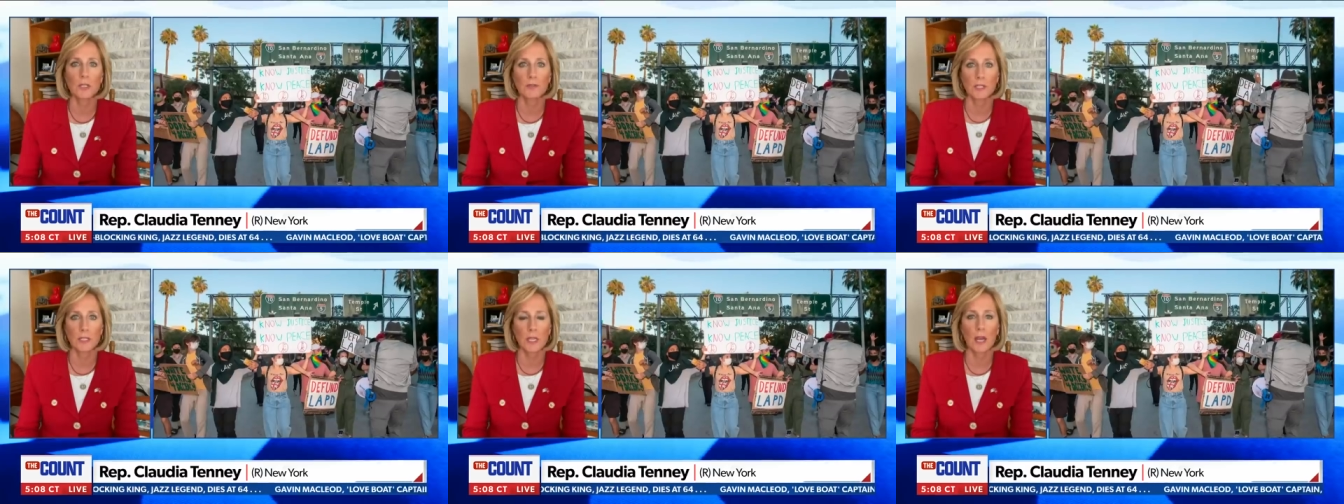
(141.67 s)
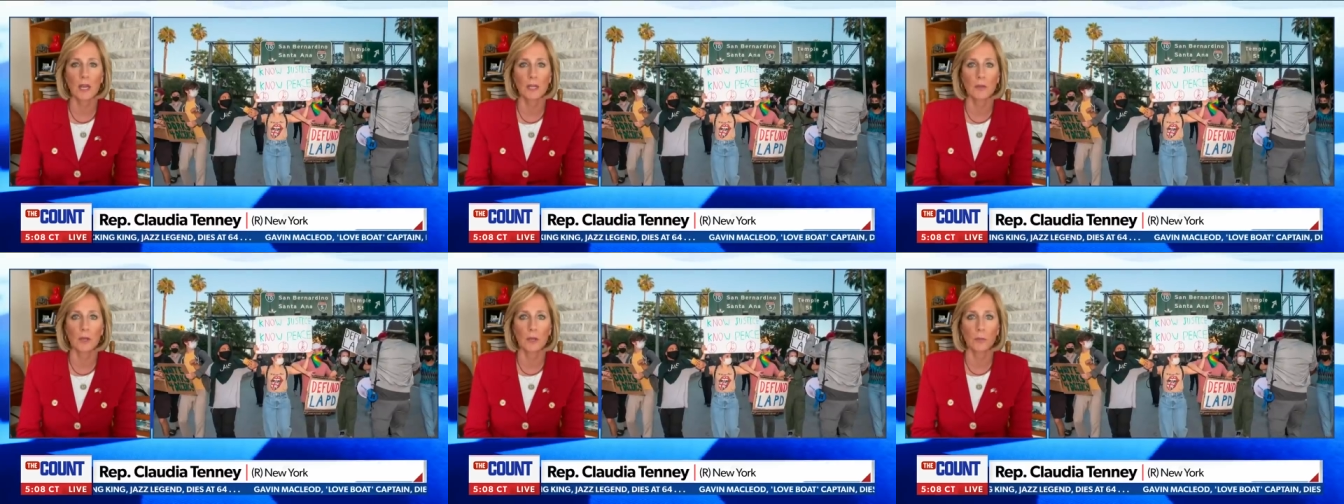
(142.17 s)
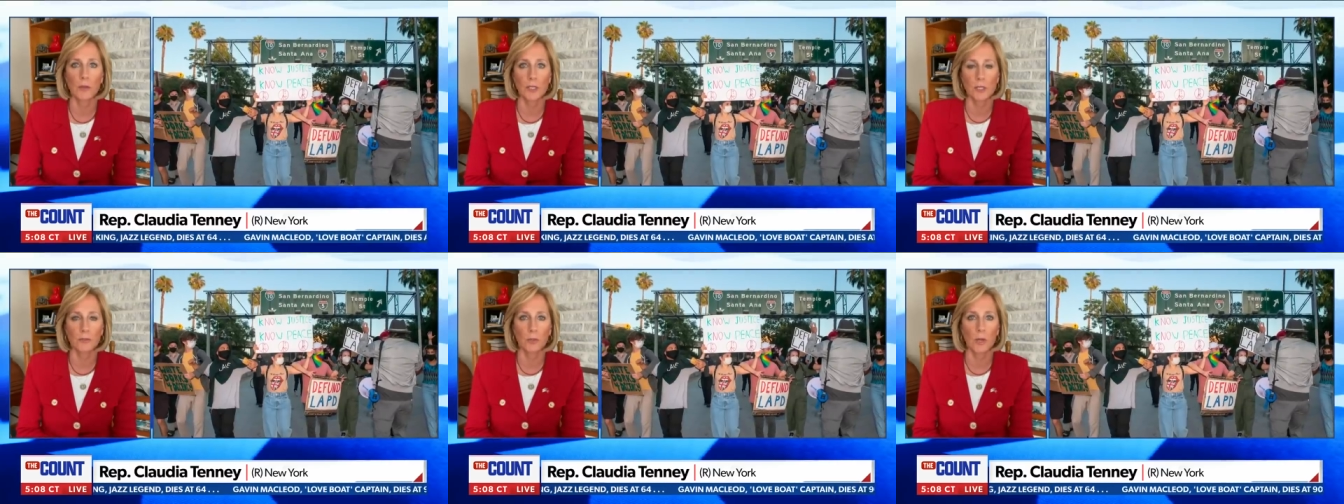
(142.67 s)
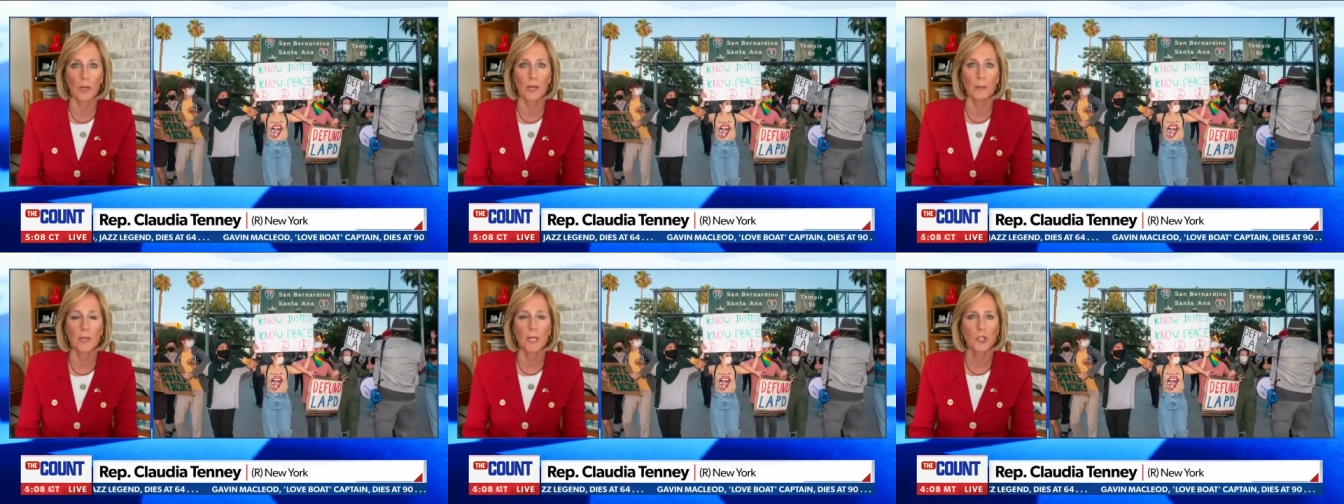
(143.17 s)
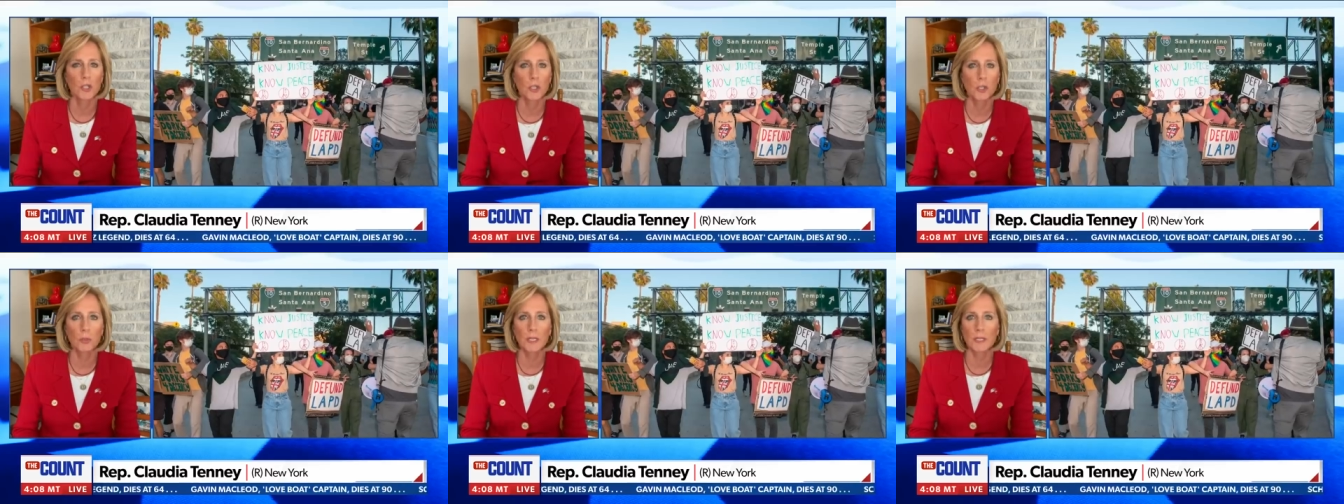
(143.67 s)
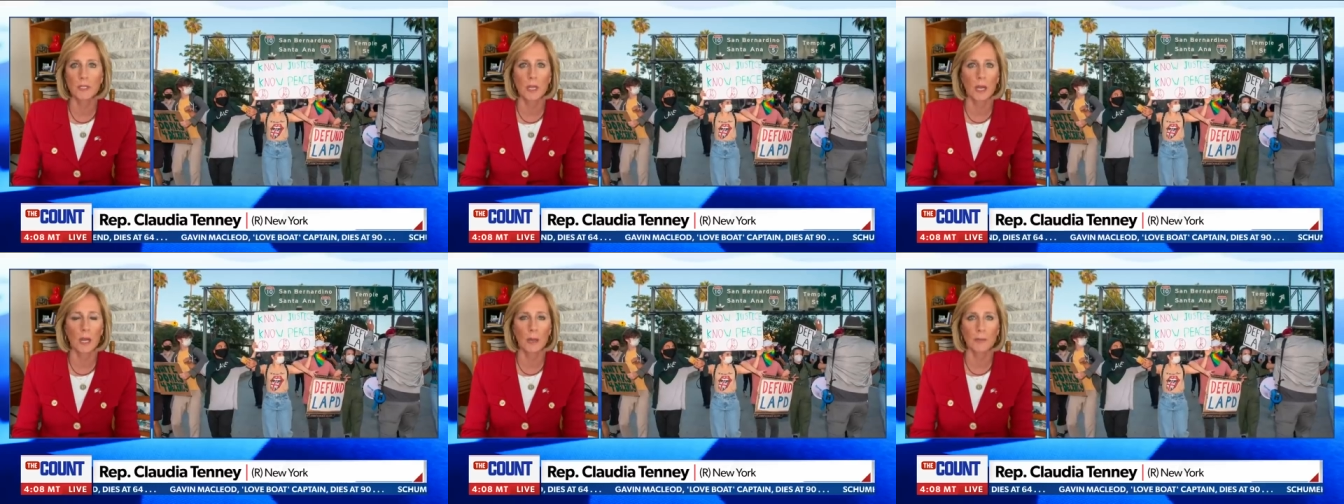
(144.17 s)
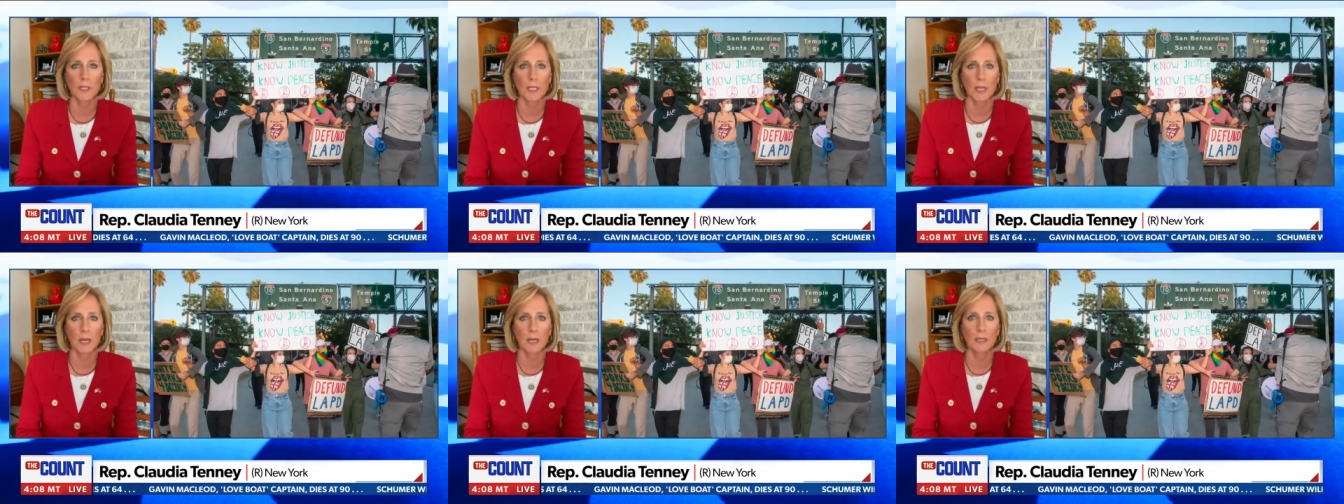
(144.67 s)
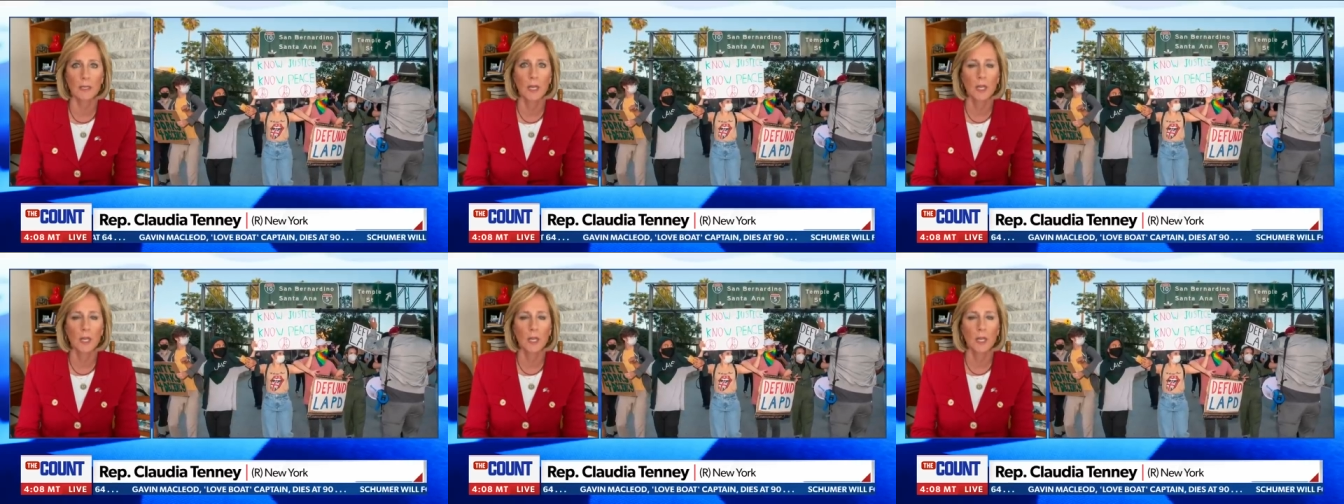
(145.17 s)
of these high uh, rates of crime, shootings, homicide.